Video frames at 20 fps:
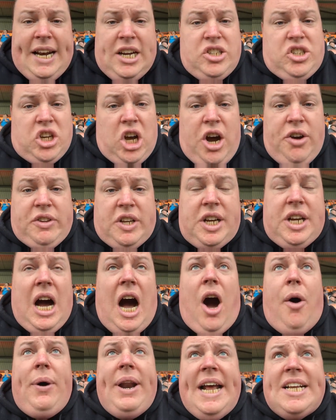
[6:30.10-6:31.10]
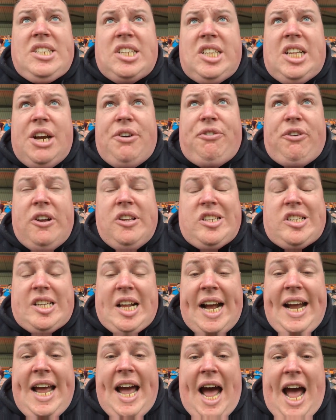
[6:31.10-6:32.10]
It deserved the goal, and that's the difference.
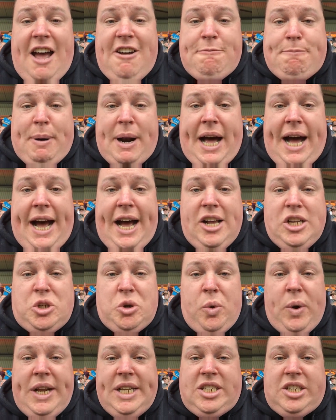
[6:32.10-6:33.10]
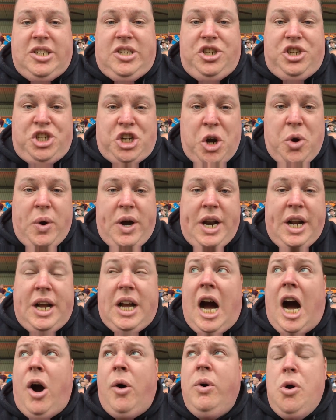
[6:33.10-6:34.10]
They have players who are willing to shoot at a
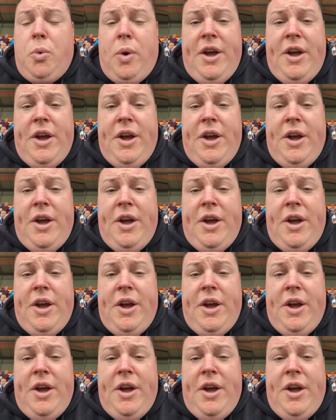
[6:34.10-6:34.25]
goal.